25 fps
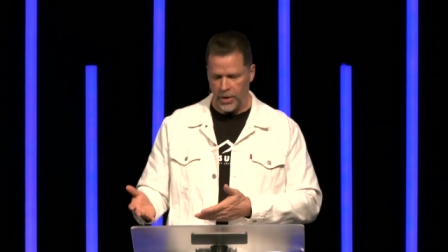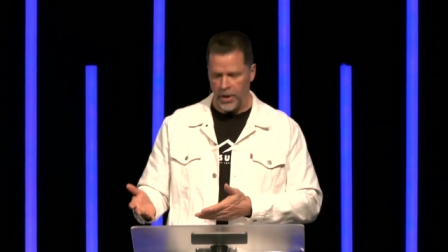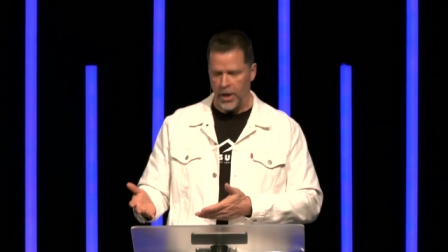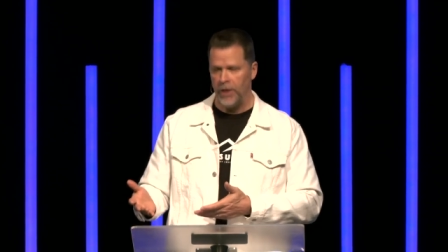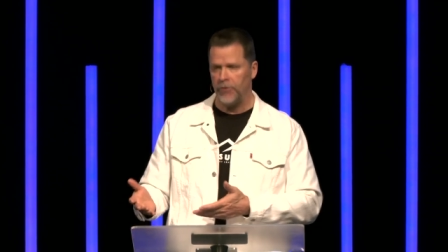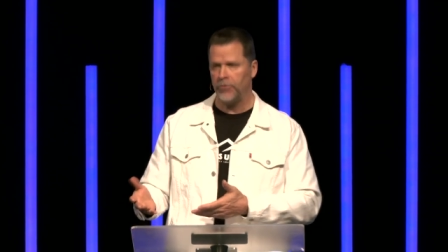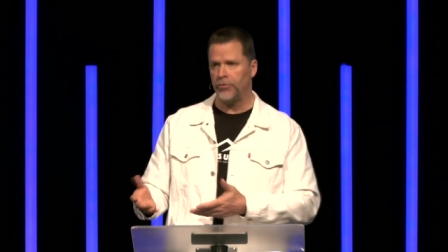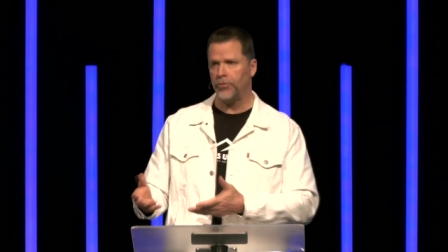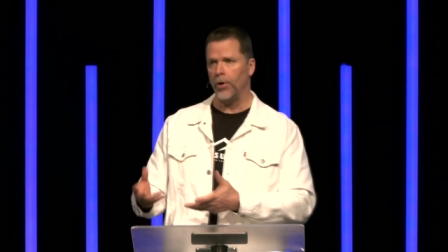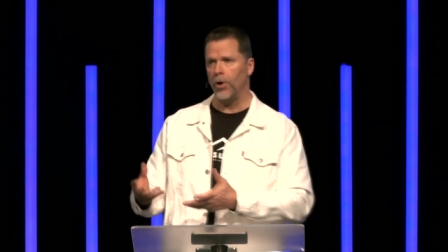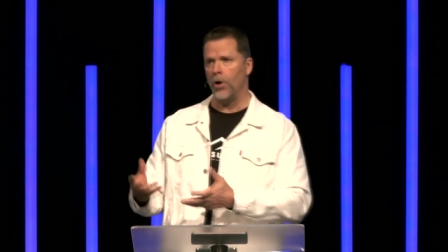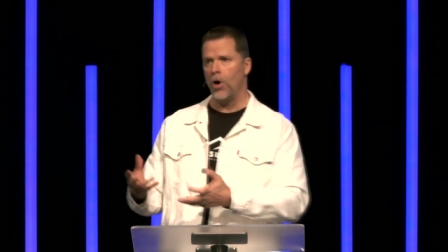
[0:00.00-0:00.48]

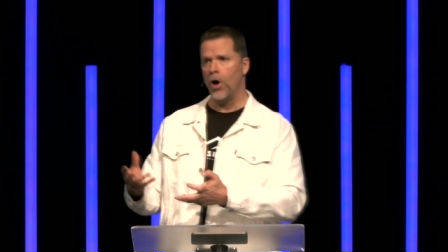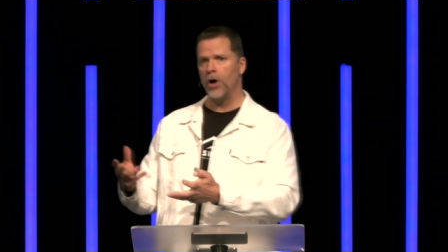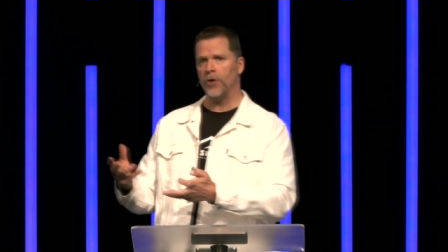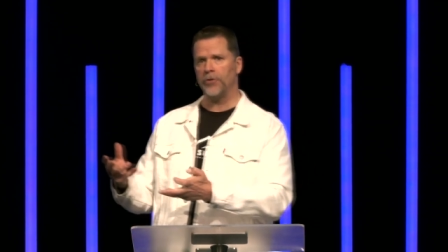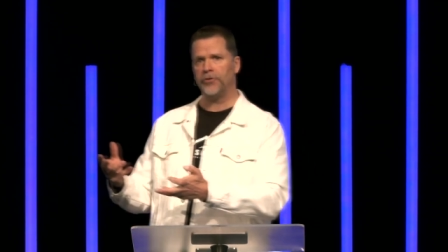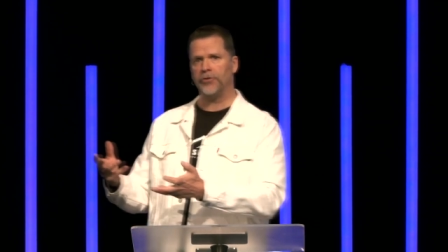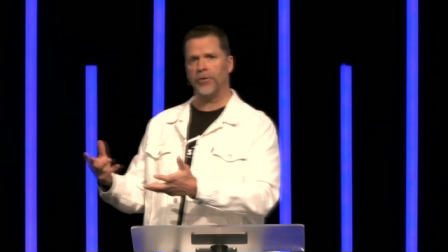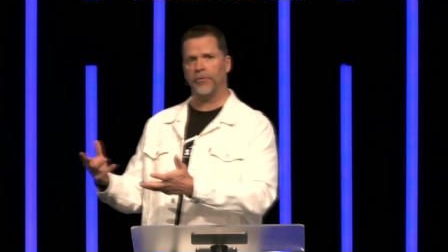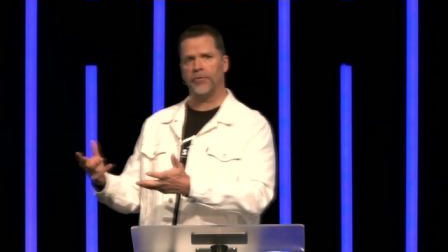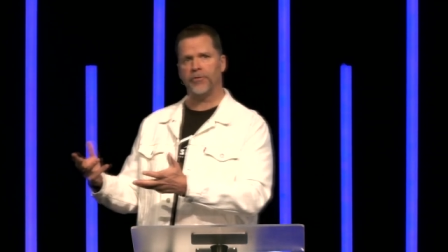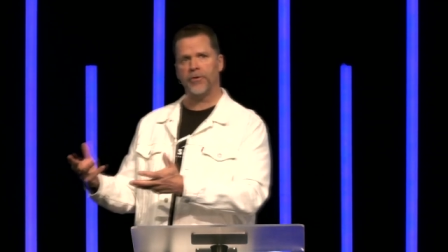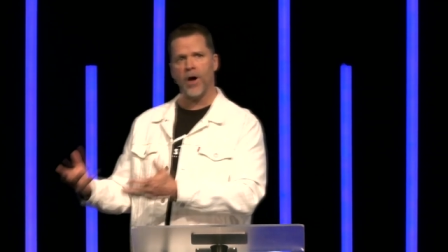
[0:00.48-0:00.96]
It's the
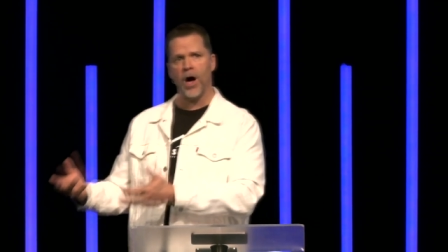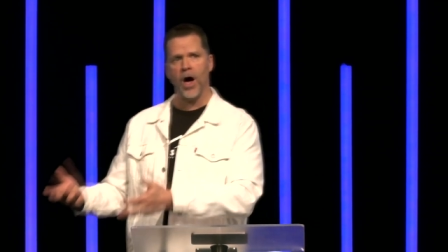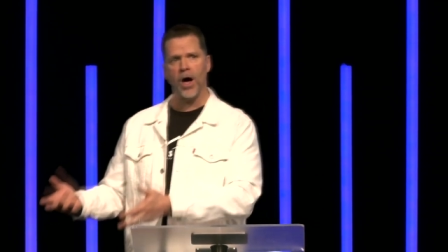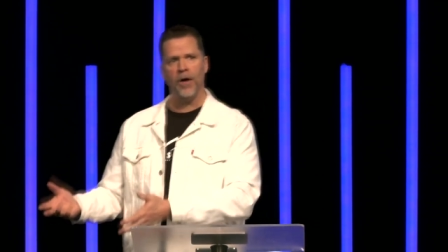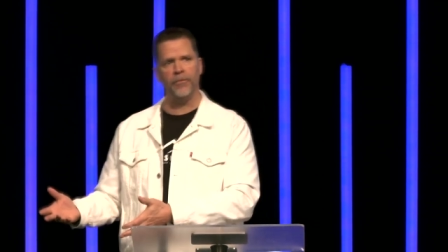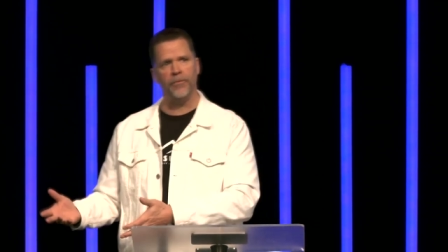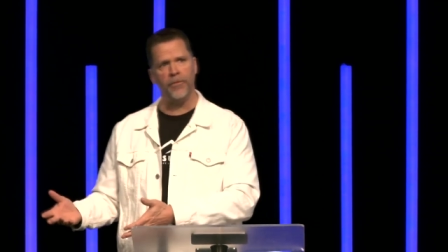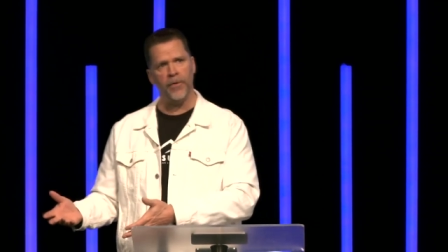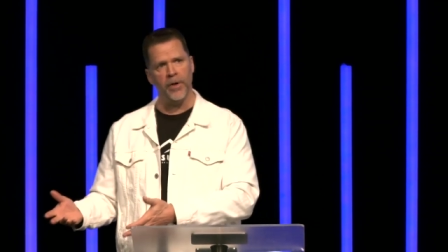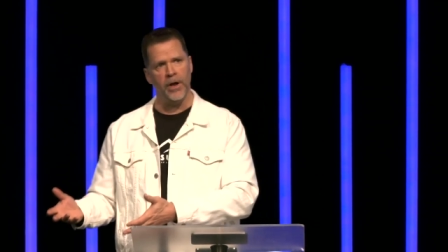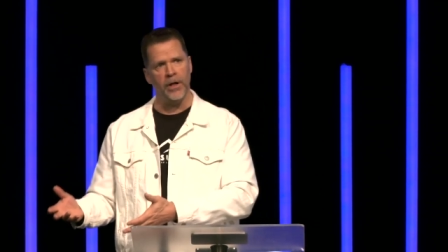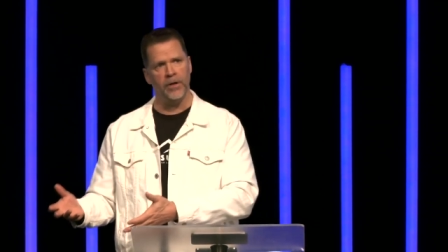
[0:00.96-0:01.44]
loss of
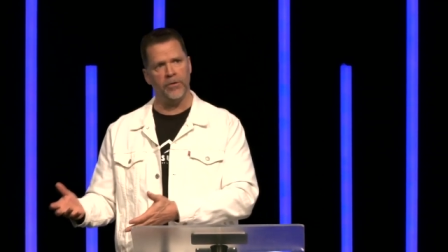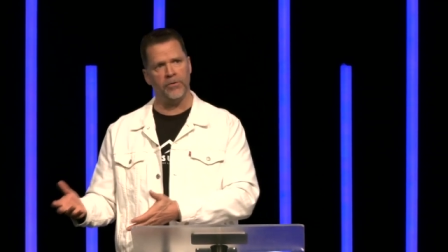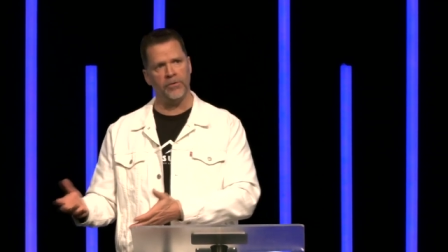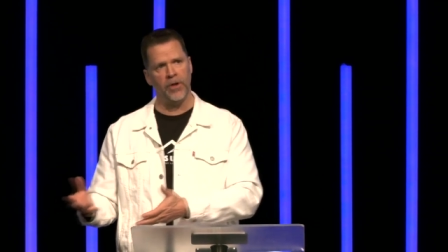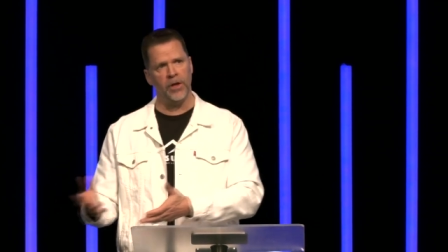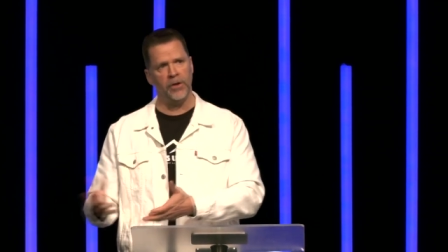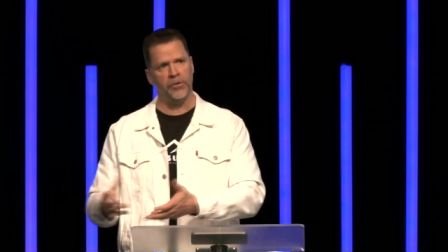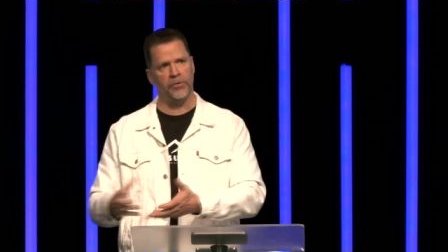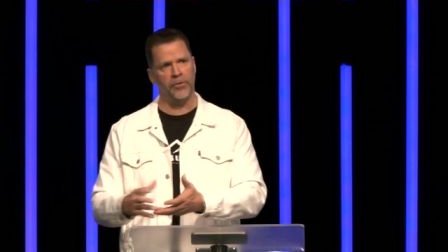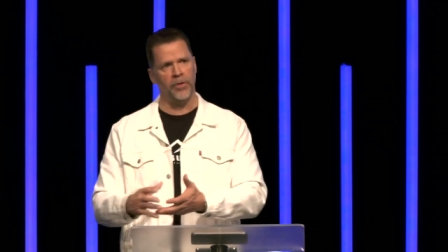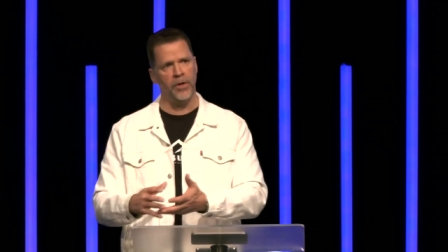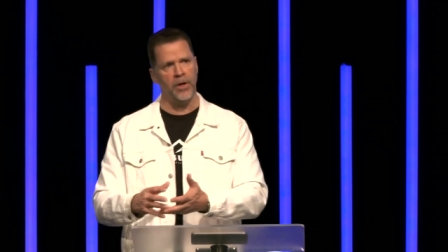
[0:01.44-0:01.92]
confidence.
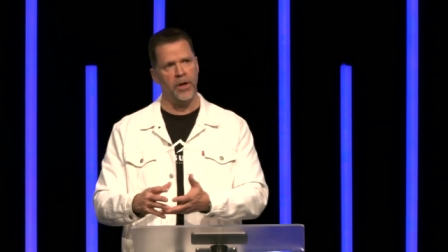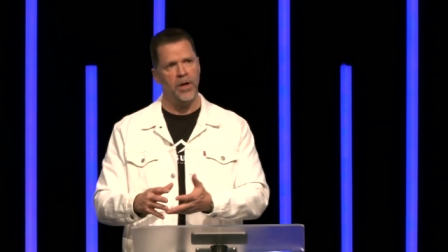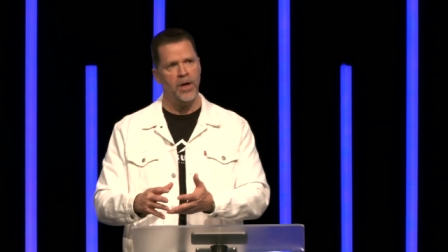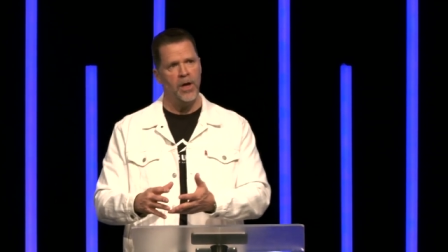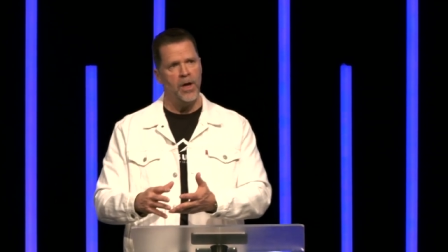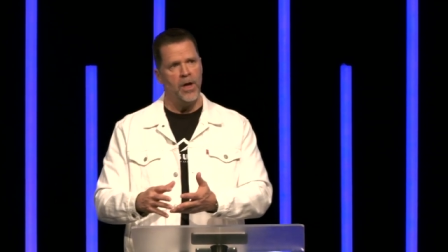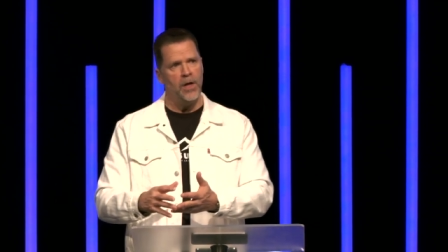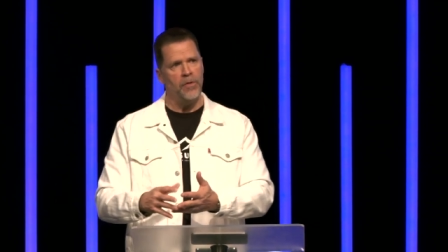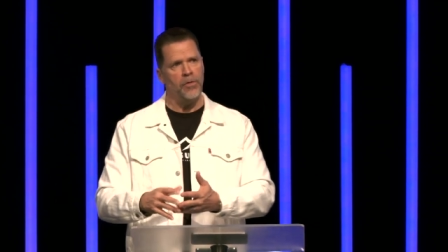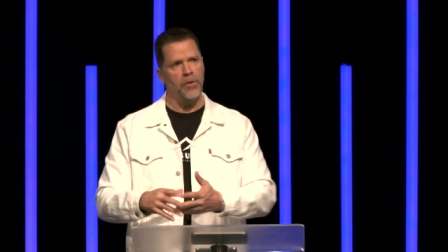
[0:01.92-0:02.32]
It's the,